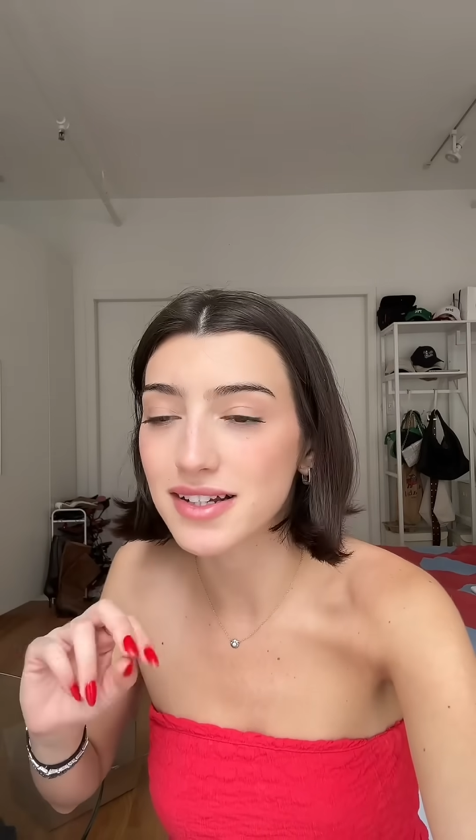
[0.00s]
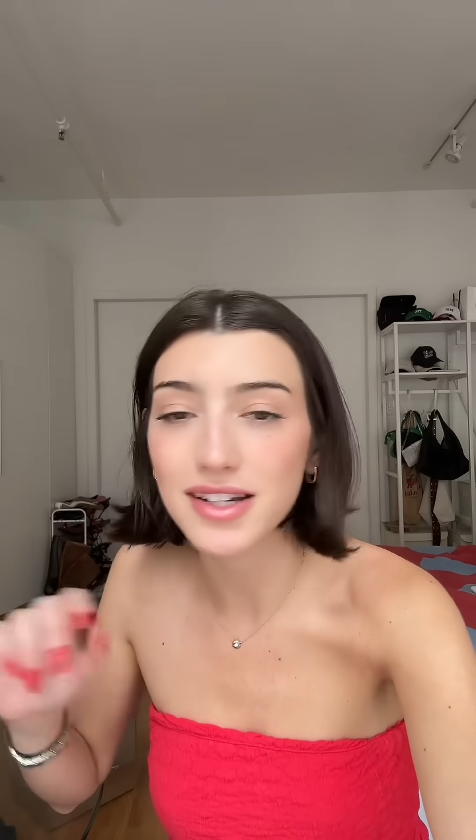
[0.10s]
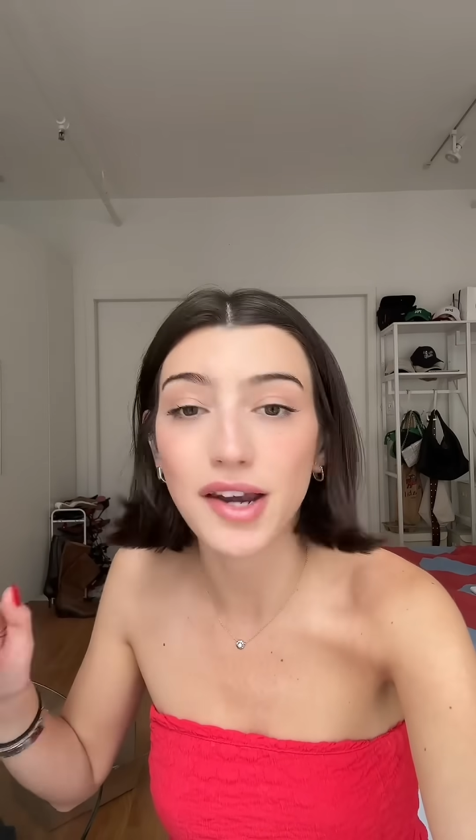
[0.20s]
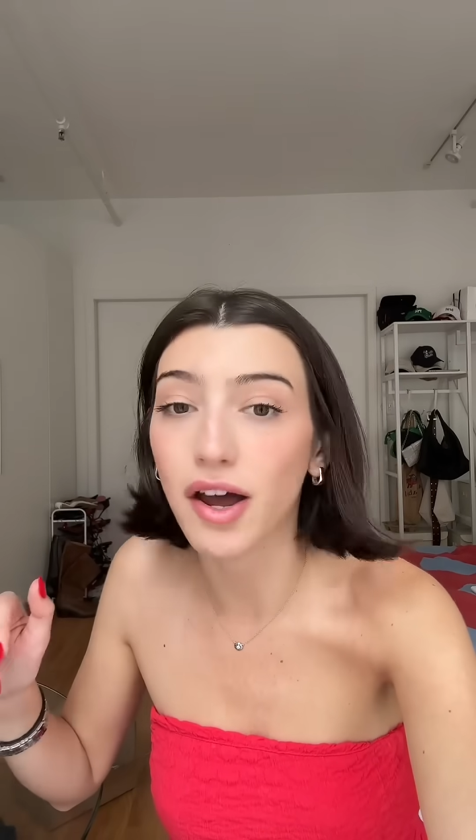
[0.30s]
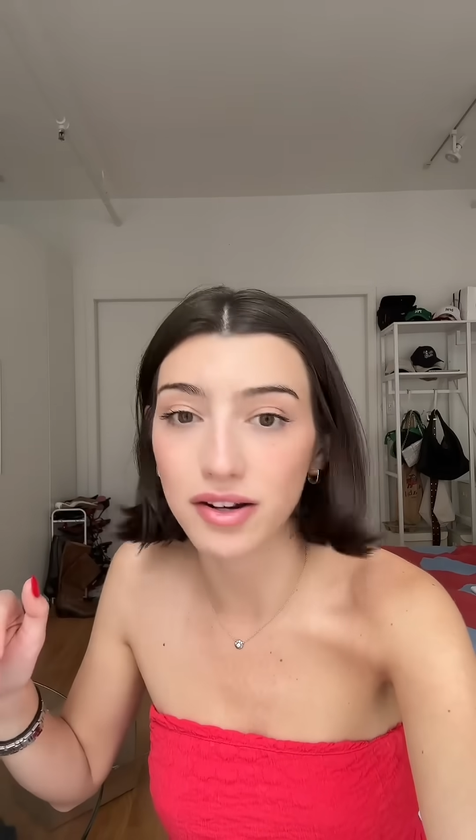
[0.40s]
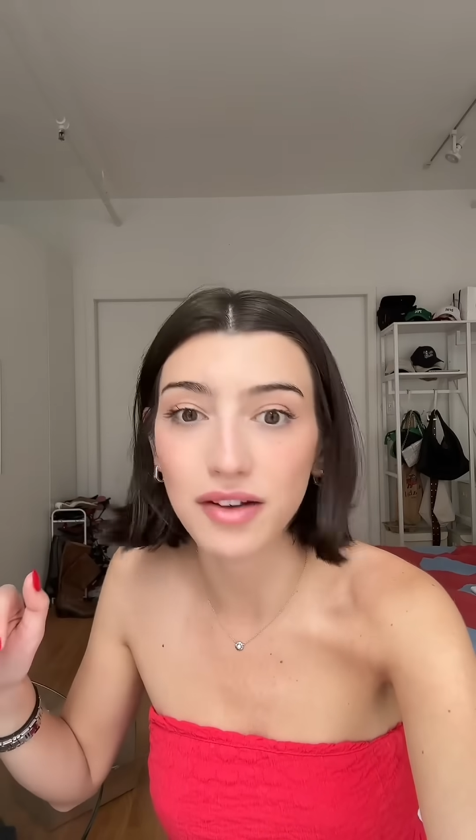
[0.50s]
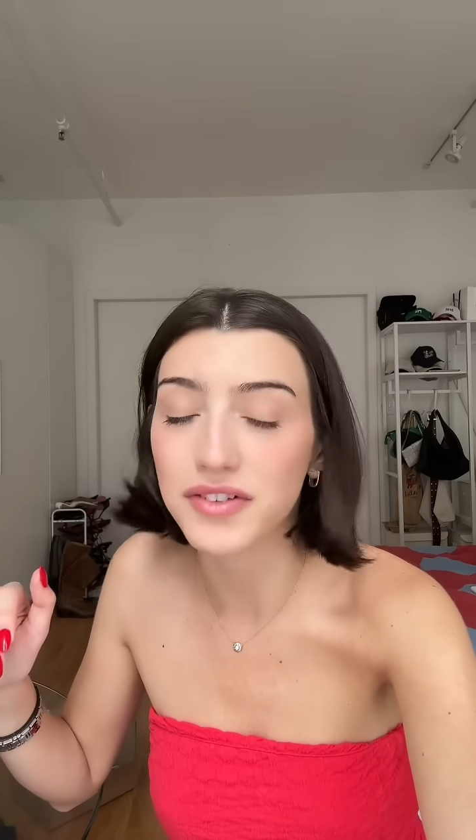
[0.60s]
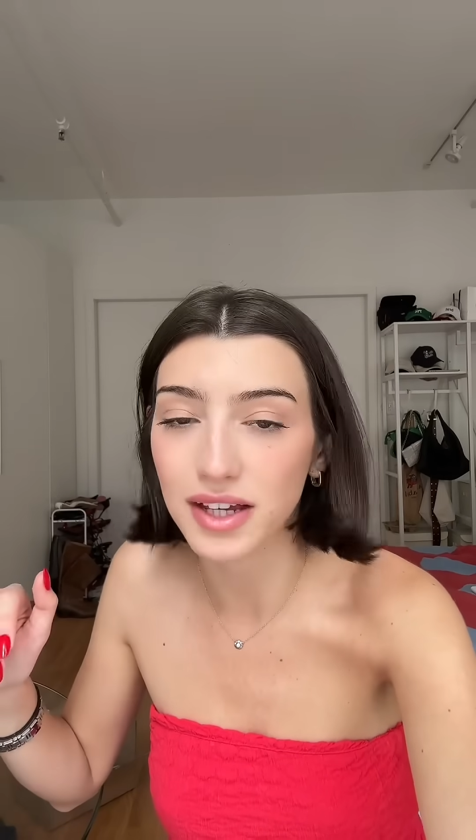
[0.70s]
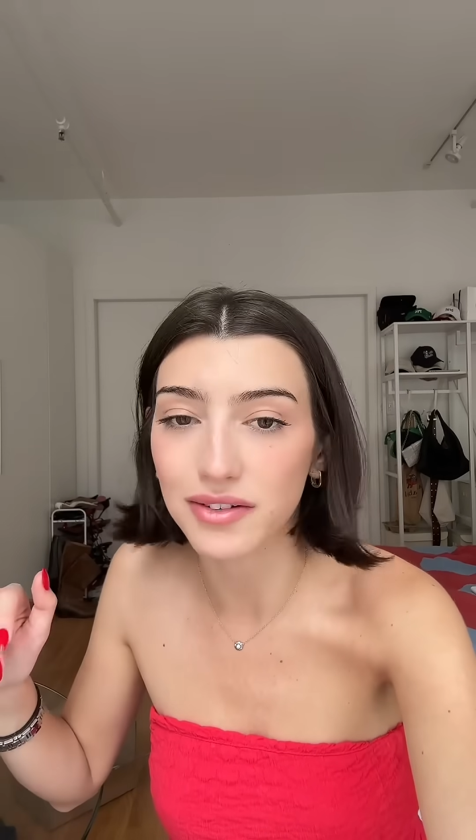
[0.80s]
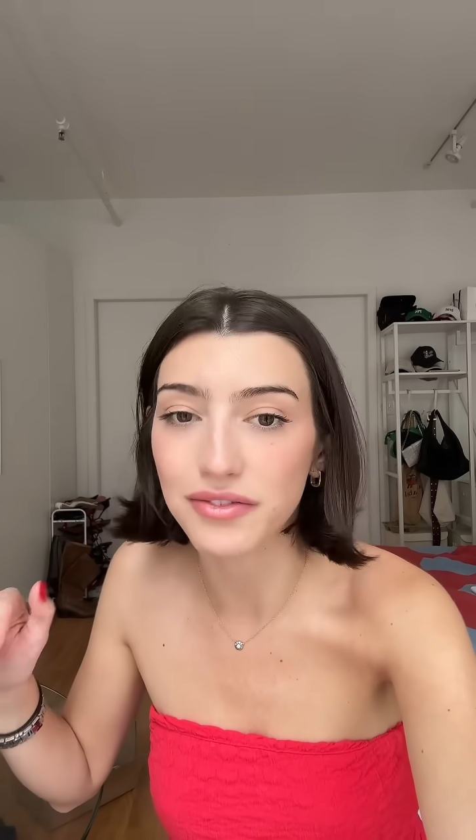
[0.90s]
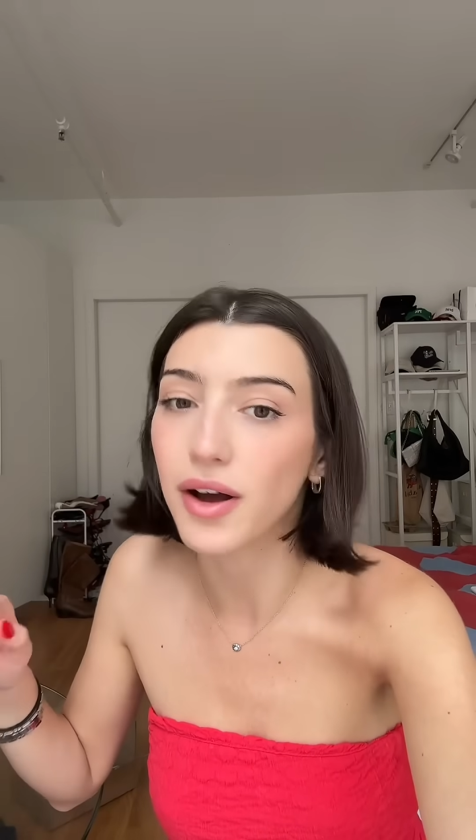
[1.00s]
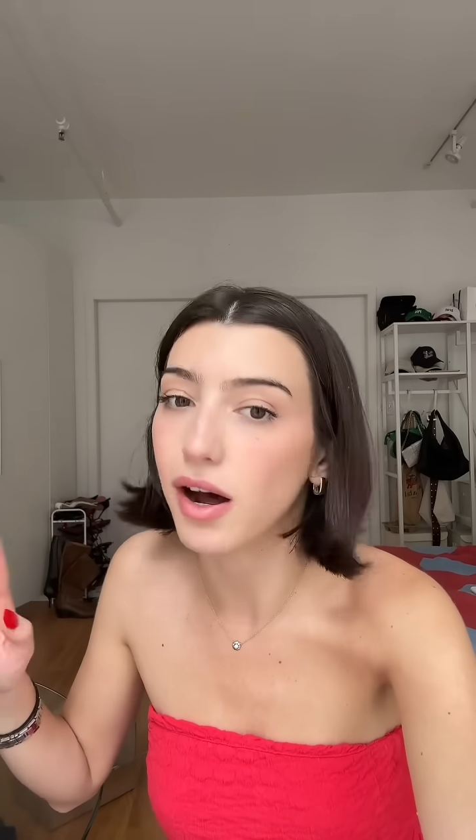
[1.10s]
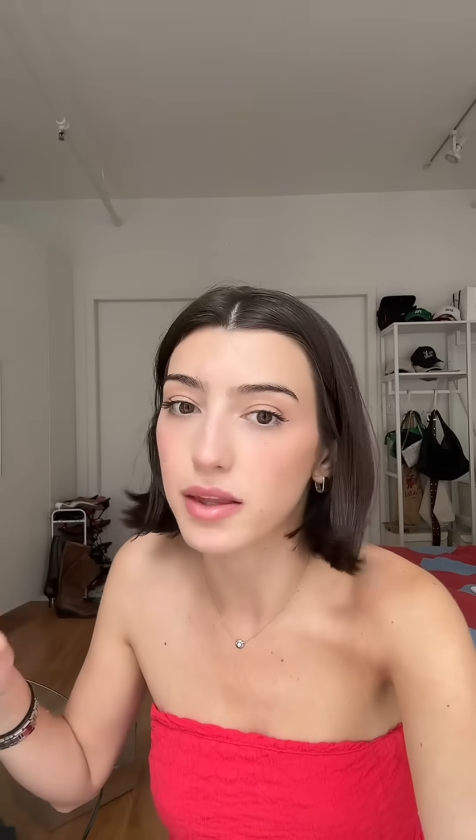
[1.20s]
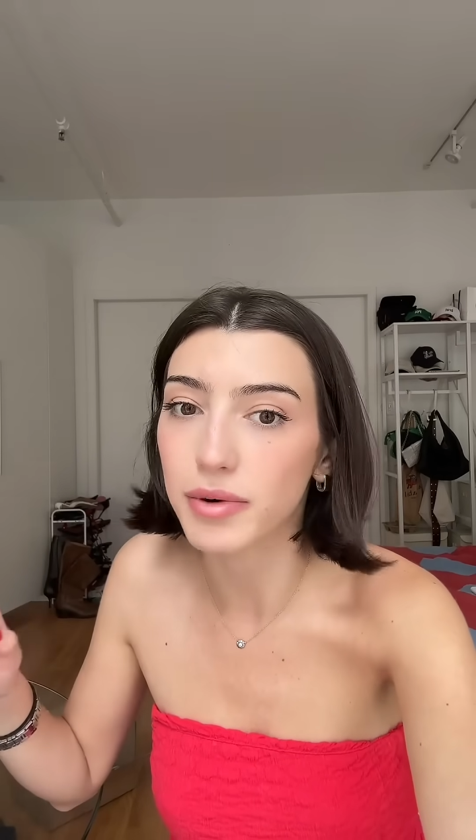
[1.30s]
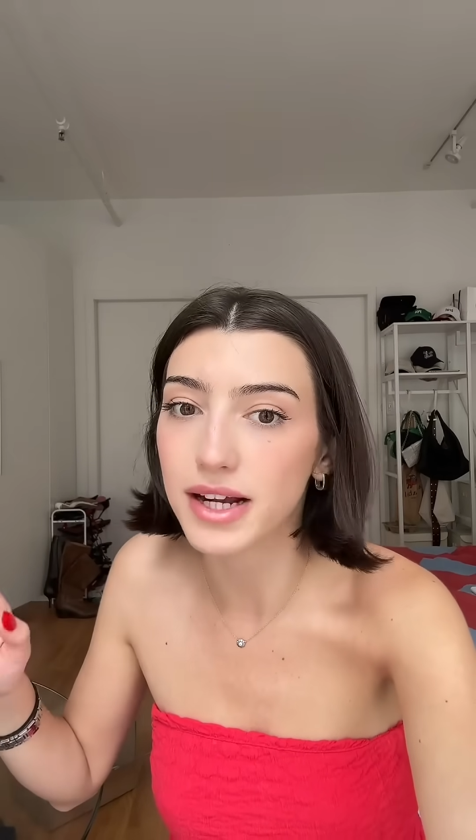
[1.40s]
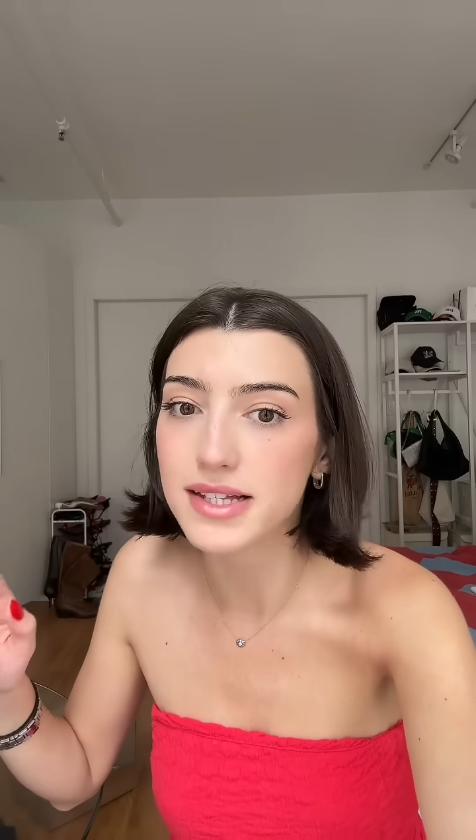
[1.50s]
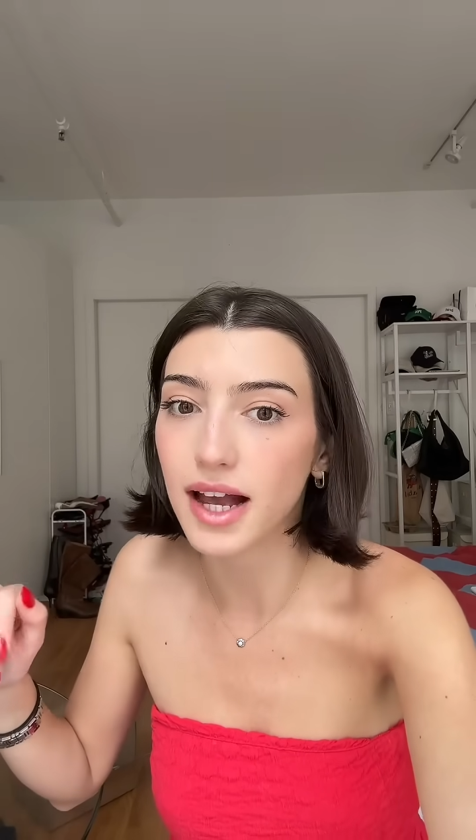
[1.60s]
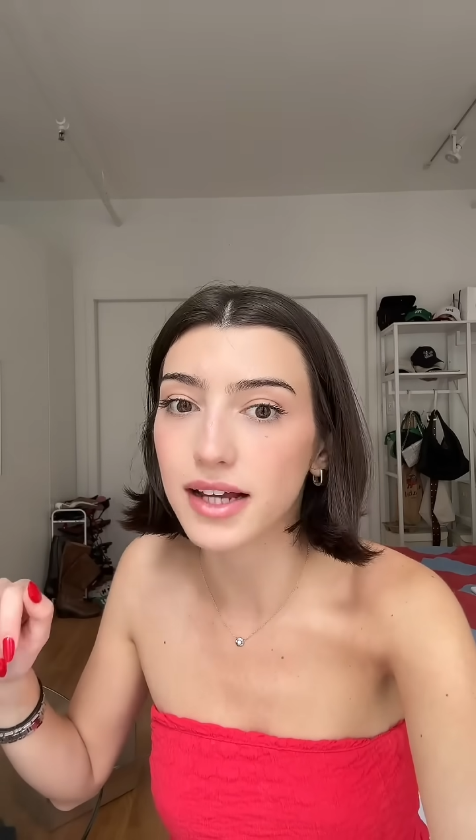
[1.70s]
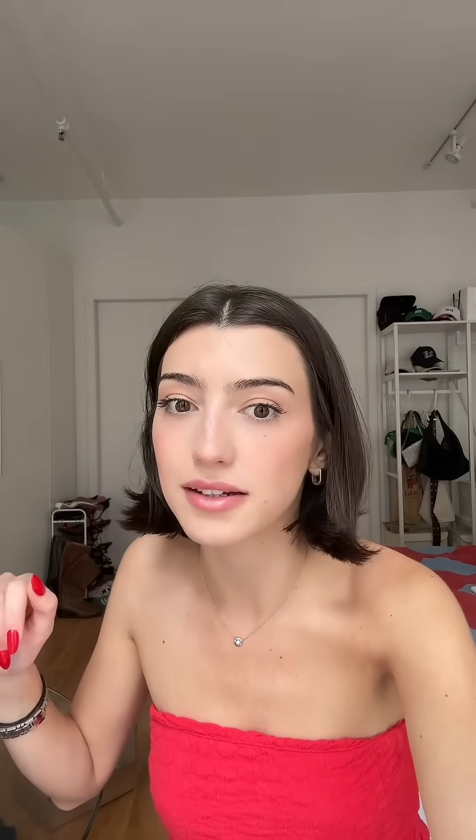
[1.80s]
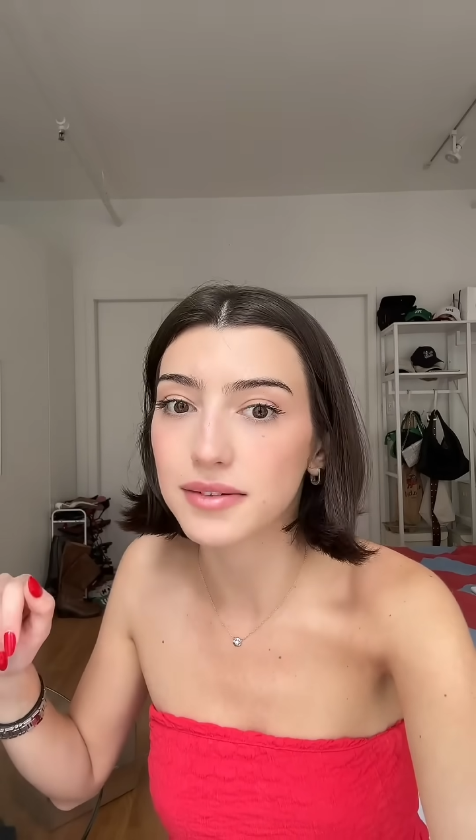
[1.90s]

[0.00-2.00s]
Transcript: not enough give on the brand side.